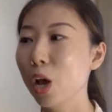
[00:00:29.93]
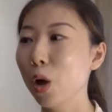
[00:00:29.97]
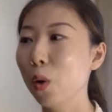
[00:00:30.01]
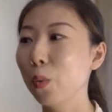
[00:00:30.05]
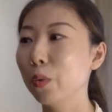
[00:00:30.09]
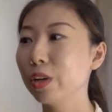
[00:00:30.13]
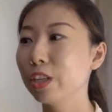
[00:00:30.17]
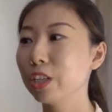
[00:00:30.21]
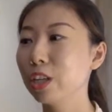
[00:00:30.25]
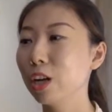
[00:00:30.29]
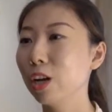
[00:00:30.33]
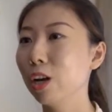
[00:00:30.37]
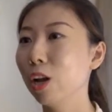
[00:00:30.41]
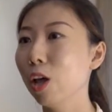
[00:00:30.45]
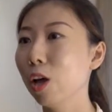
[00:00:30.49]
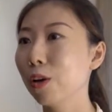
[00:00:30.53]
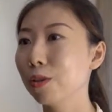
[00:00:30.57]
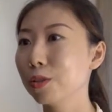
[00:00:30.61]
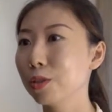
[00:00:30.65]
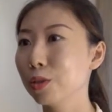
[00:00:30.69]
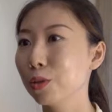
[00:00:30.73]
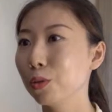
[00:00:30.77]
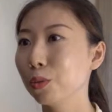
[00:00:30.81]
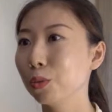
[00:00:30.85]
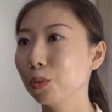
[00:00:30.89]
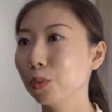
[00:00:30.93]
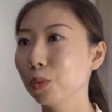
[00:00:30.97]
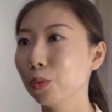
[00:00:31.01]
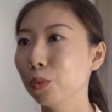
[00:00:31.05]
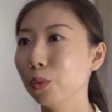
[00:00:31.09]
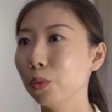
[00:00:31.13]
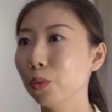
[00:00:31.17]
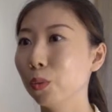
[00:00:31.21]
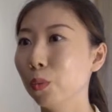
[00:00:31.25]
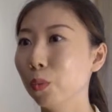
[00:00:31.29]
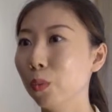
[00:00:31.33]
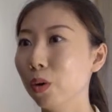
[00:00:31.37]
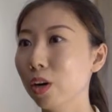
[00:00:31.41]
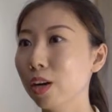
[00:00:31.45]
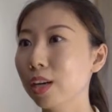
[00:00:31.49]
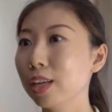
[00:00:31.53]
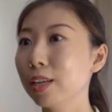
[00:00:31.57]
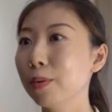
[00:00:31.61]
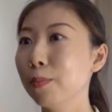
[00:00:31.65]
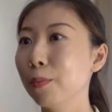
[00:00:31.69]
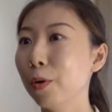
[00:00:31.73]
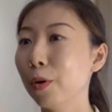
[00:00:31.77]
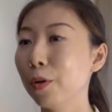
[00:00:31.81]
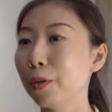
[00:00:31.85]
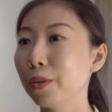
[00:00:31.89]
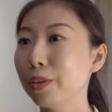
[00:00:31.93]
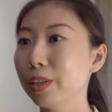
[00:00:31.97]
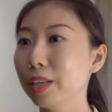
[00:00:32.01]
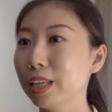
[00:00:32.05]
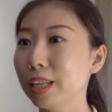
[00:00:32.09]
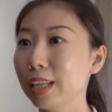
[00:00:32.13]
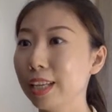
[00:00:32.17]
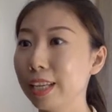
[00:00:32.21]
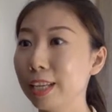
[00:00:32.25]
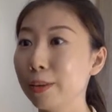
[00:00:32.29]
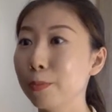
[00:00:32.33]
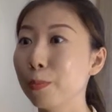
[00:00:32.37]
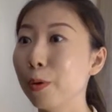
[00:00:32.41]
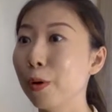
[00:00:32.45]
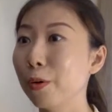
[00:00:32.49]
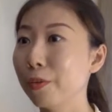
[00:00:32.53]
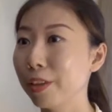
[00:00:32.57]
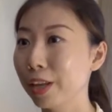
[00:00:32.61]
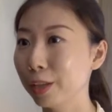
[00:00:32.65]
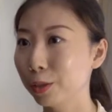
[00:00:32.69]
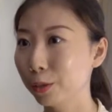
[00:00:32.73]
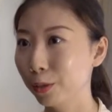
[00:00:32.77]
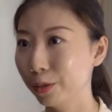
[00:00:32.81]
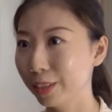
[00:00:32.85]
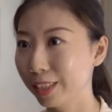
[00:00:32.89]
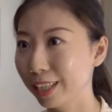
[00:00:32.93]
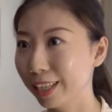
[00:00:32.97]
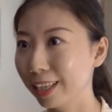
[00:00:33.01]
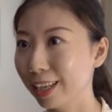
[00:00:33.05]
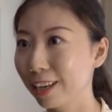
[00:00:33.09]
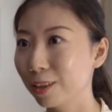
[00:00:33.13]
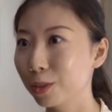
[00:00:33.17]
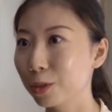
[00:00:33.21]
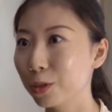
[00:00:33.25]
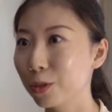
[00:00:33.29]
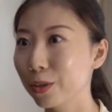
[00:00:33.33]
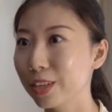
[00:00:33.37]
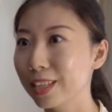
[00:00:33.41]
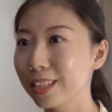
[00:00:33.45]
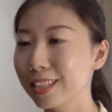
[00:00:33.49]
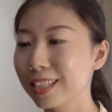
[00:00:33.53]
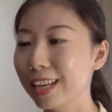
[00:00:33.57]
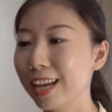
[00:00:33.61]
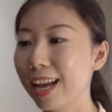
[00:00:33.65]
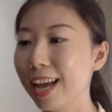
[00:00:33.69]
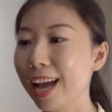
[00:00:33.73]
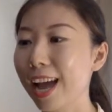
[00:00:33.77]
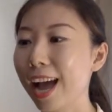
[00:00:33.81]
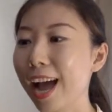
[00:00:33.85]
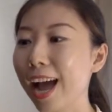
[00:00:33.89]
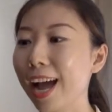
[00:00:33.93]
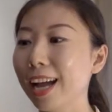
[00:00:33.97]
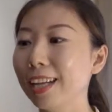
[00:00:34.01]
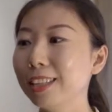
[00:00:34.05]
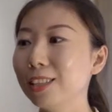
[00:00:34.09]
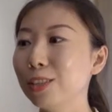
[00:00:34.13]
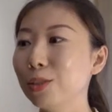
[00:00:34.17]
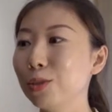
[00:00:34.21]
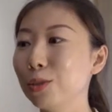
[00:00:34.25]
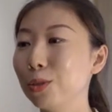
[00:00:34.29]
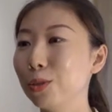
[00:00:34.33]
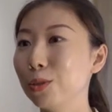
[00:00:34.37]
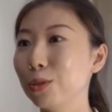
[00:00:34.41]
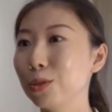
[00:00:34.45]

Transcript: which allows you to work more in more than 20 countries and